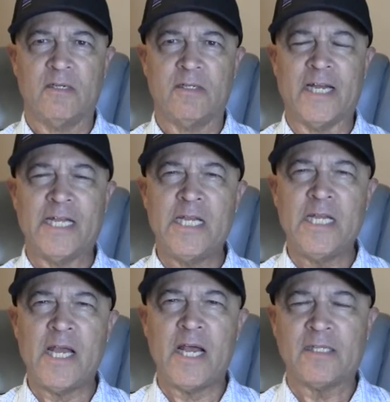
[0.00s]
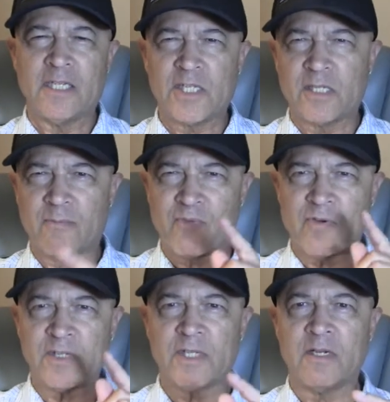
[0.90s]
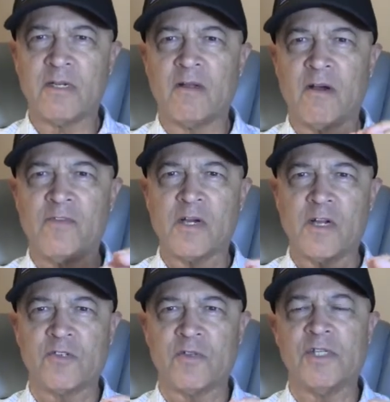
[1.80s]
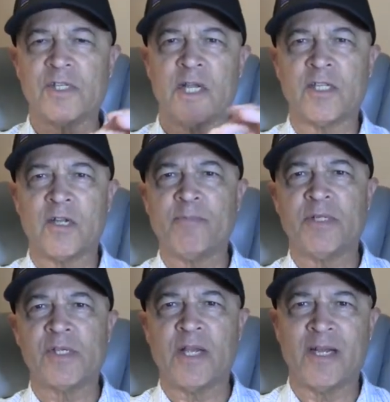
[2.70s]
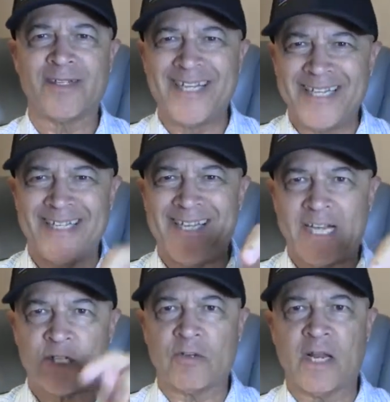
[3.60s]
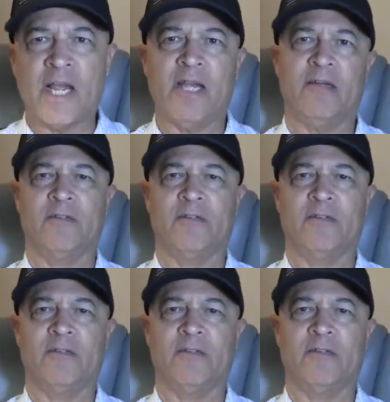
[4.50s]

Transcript: that he had, this is the president of a country, stands up and says, yesterday,